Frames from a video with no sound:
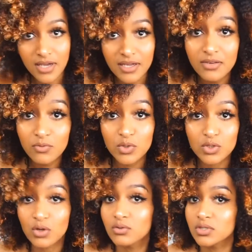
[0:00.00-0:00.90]
The end
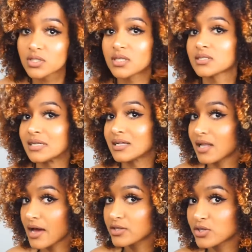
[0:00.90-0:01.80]
result just does not
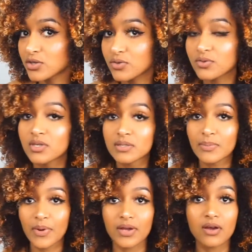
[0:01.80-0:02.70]
lie to you. This
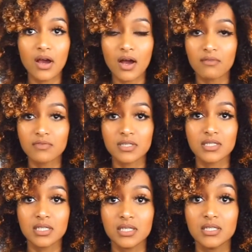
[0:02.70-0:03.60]
product
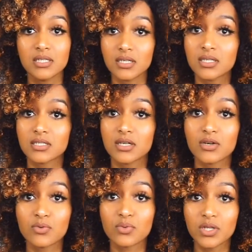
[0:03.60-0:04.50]
obviously does
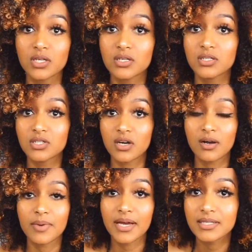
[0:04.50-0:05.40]
a really good
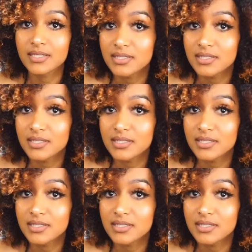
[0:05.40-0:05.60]
job at